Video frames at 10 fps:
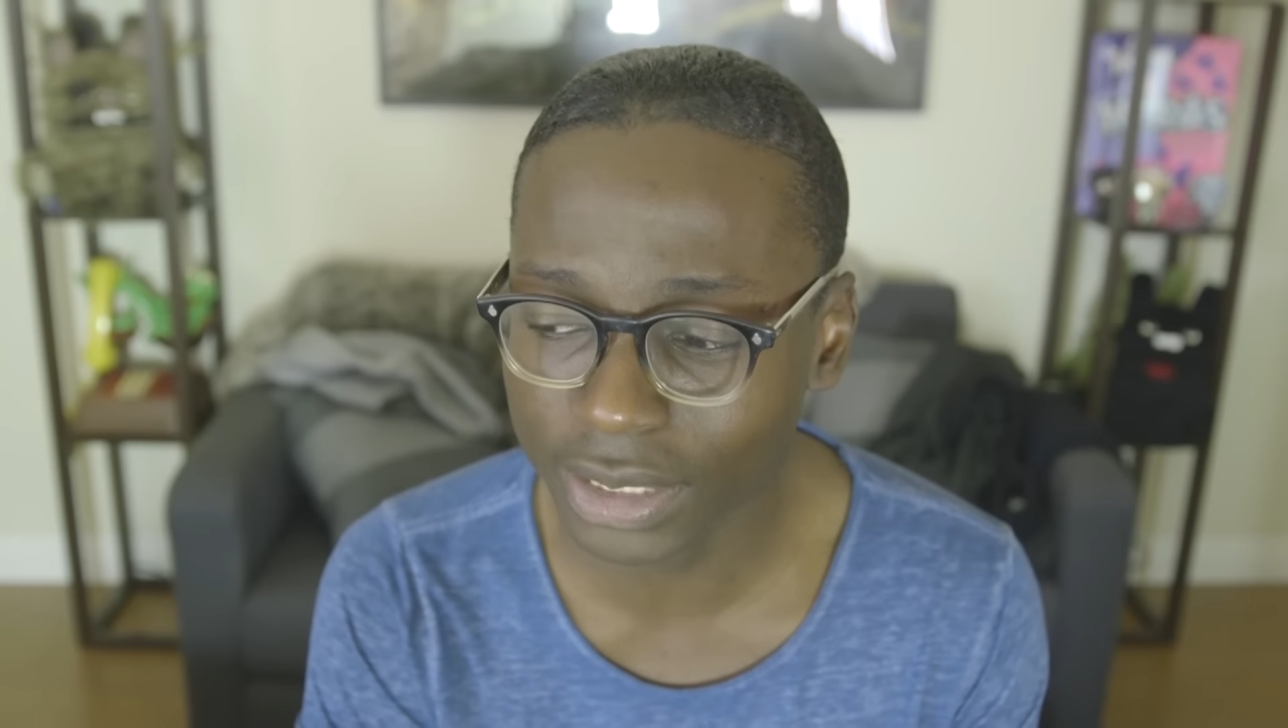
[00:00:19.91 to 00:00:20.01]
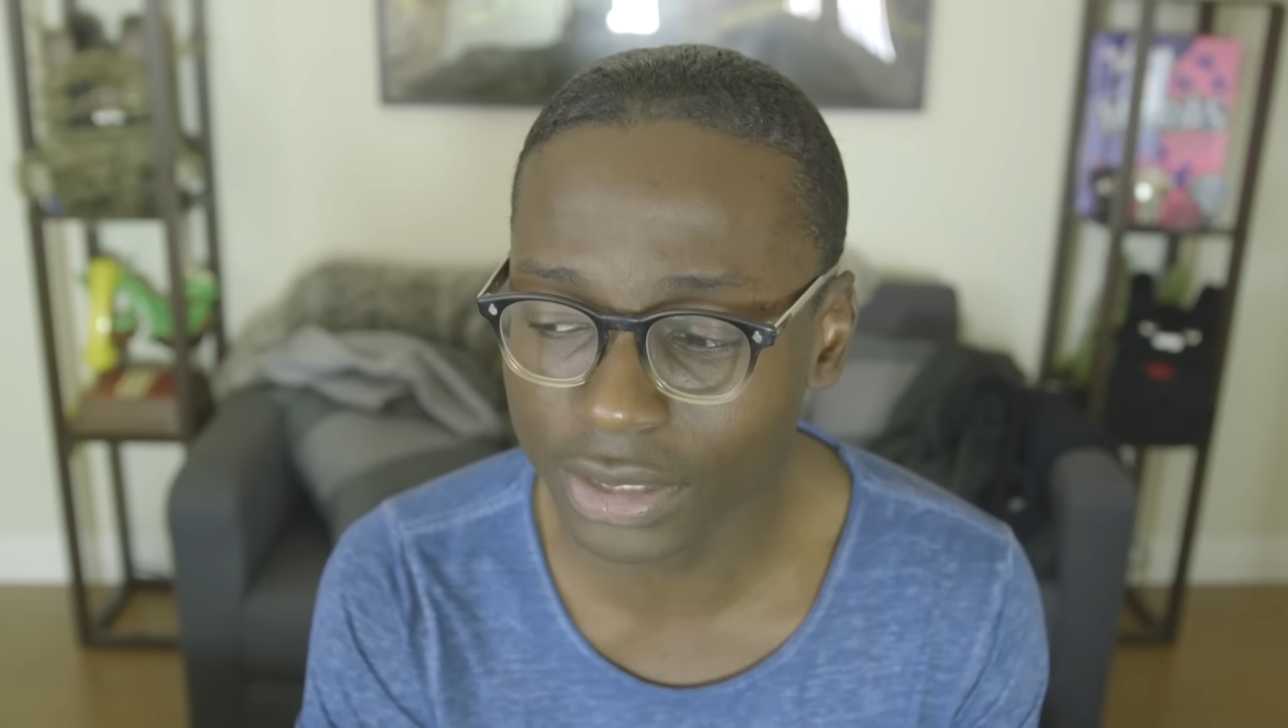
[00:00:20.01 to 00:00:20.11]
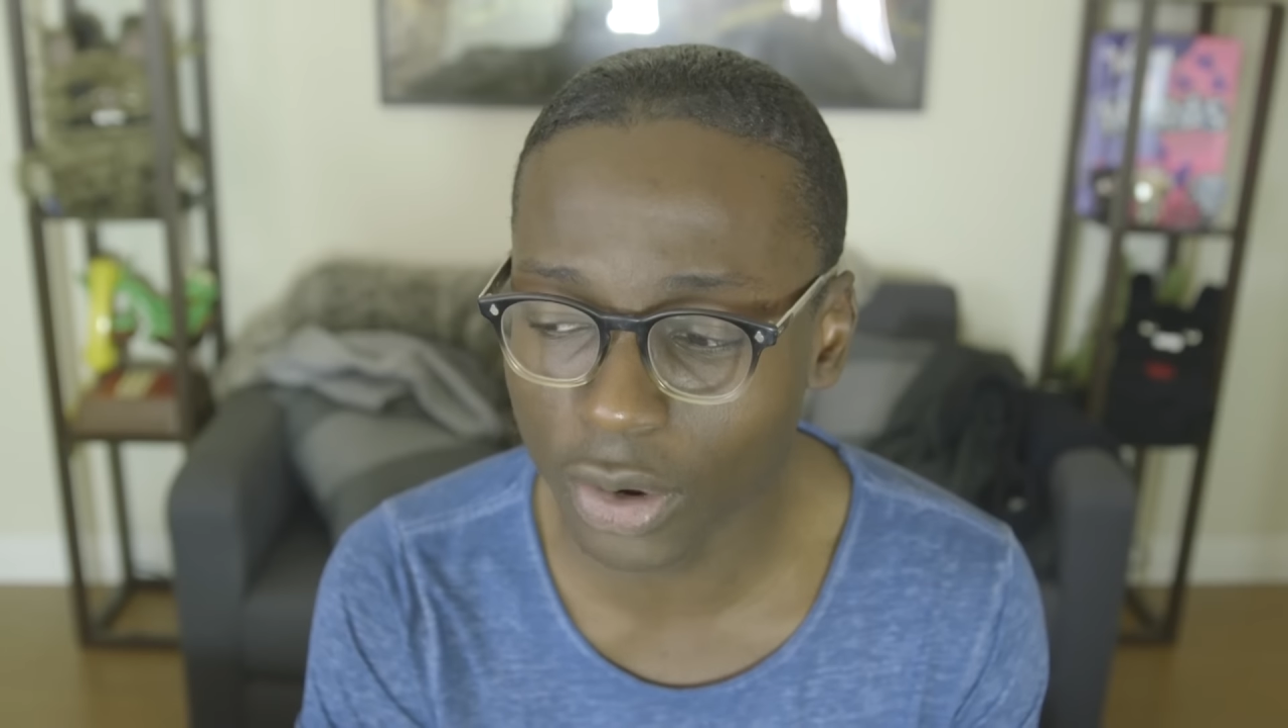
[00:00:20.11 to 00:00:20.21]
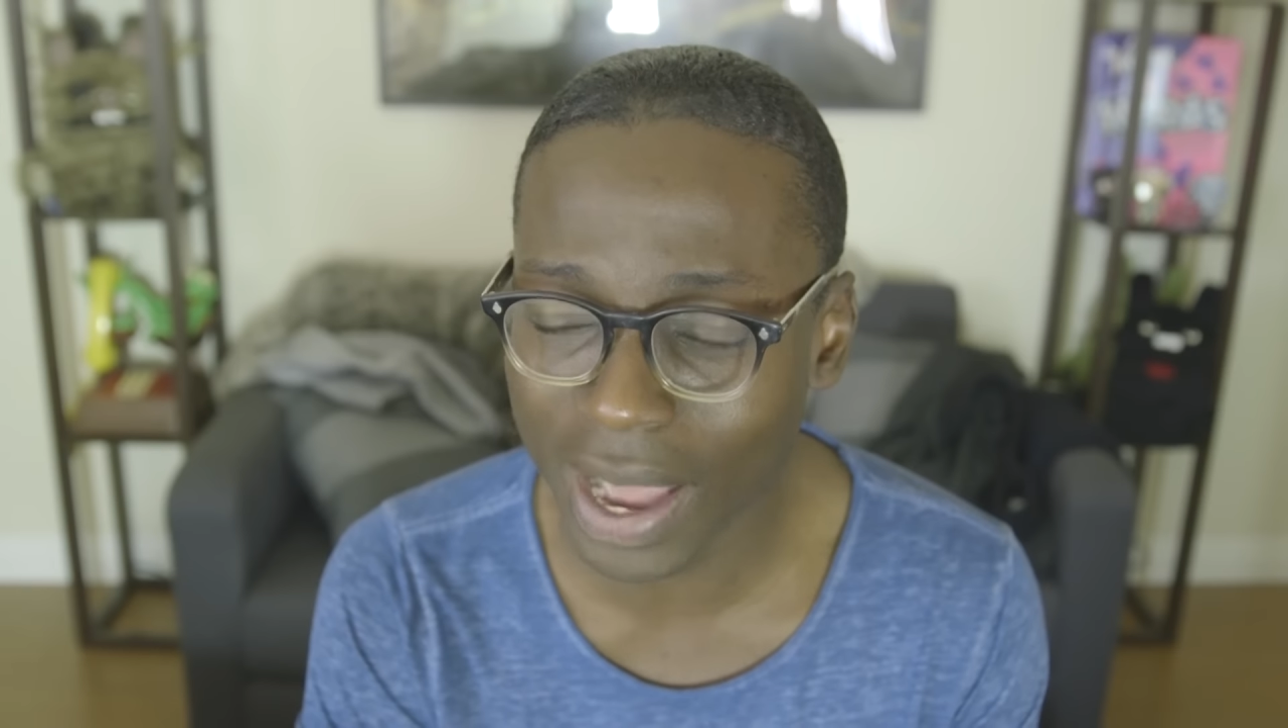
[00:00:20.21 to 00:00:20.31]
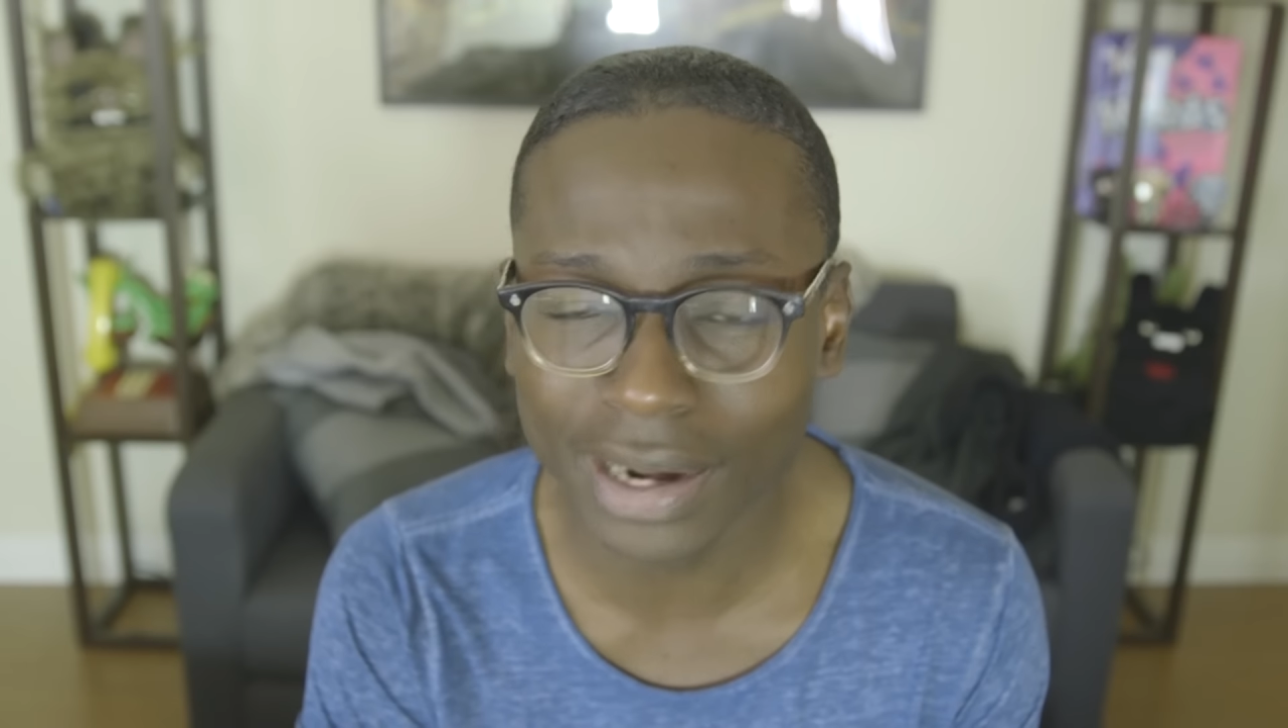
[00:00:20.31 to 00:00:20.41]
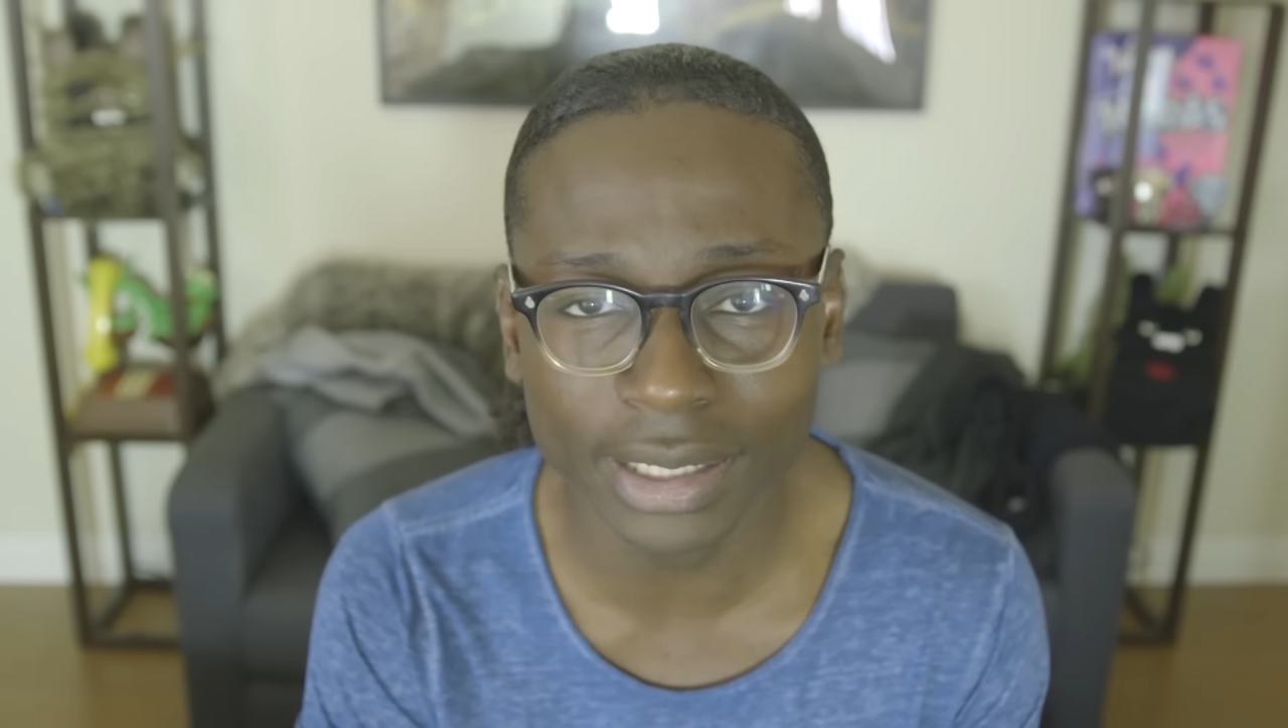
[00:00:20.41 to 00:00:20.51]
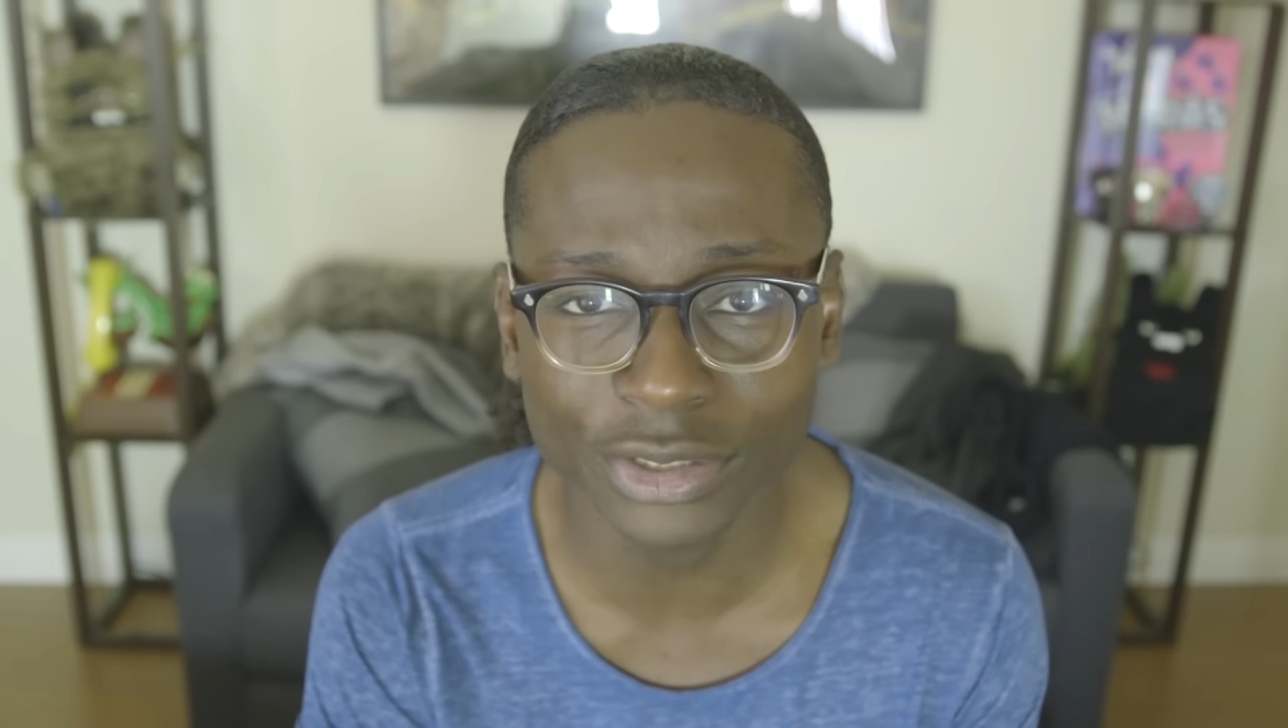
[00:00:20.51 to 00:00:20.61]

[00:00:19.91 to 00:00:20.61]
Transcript: really know how to